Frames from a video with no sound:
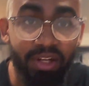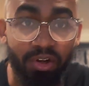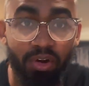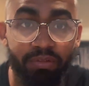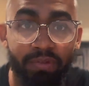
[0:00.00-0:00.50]

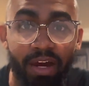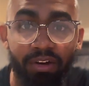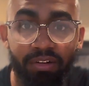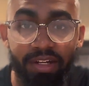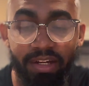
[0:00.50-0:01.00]
going
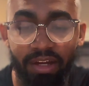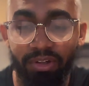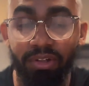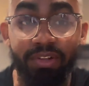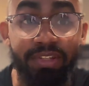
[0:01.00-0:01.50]
viral right now
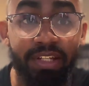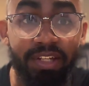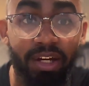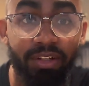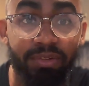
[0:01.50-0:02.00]
on
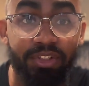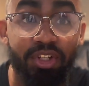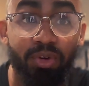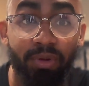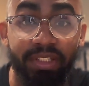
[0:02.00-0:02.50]
TikTok, which is
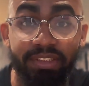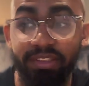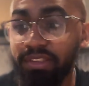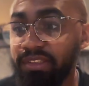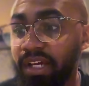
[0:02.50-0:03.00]

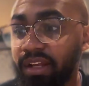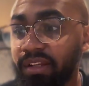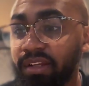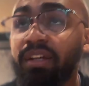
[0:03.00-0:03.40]
crazy. It's at,